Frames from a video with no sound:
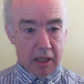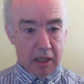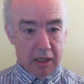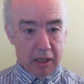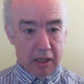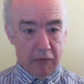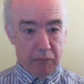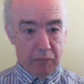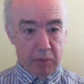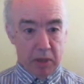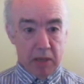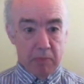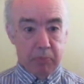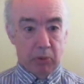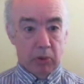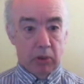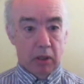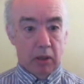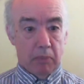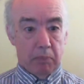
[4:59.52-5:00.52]
if
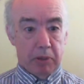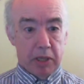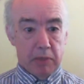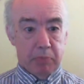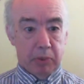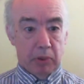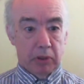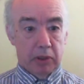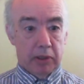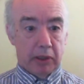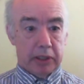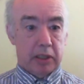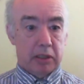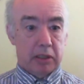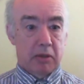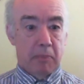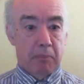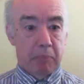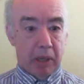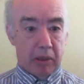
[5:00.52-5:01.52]
people like
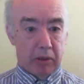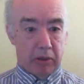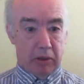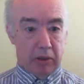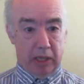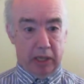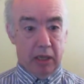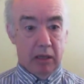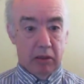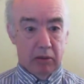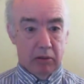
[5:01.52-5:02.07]
to buy